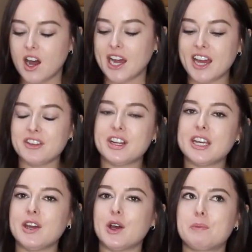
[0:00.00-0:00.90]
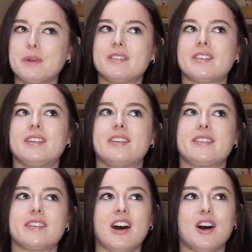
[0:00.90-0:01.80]
I actually opened
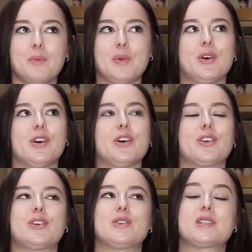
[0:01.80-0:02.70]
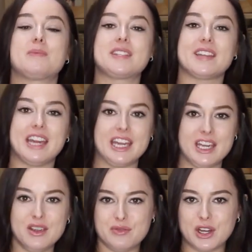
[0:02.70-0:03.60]
this up on Christmas
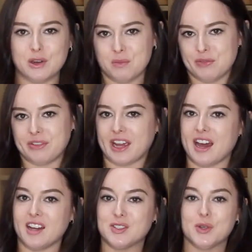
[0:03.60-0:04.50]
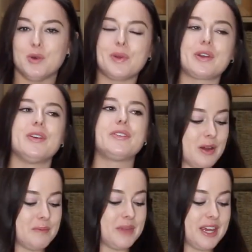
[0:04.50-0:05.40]
Eve along with the candle because
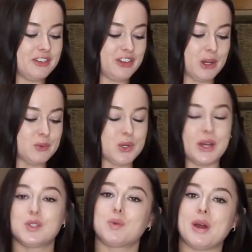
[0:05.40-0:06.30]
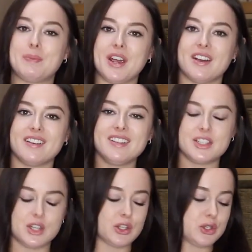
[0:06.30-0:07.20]
me and Jay was going to my
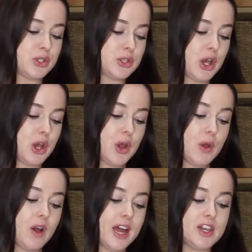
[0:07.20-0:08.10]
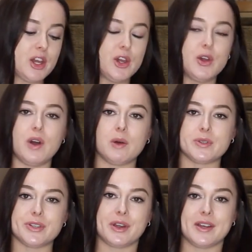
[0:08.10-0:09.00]
parents, so I knew I
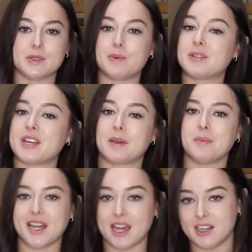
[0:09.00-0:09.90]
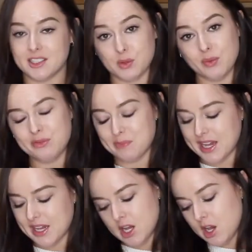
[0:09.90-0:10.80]
wasn't going to be taking my calendar with
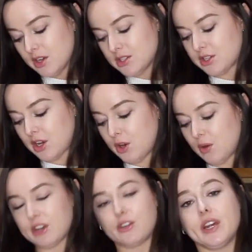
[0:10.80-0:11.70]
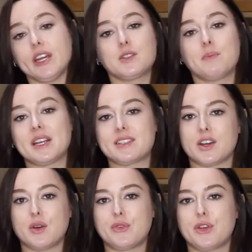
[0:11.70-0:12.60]
me, so I treated
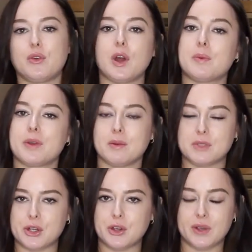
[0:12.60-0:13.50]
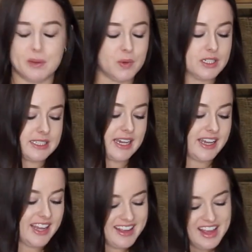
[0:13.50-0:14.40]
myself to open up 2 in one
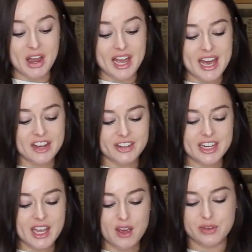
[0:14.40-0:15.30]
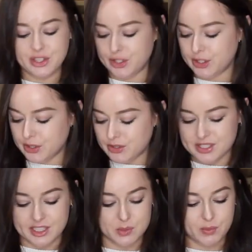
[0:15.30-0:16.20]
day. I actually haven't
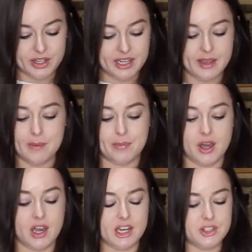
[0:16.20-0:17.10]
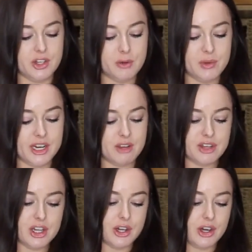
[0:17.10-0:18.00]
used this one yet, but I do want to
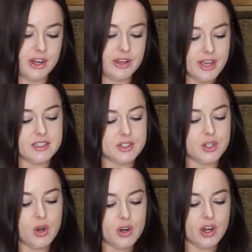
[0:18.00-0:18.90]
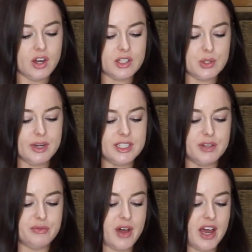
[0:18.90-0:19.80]
give it a go. It's Tonka
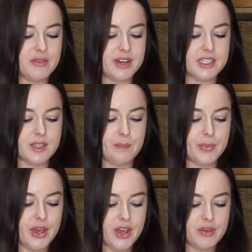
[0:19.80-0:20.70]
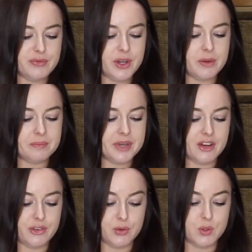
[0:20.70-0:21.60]
25 and it's a perfume
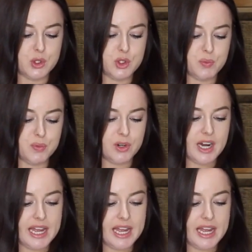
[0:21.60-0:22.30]
natural spray.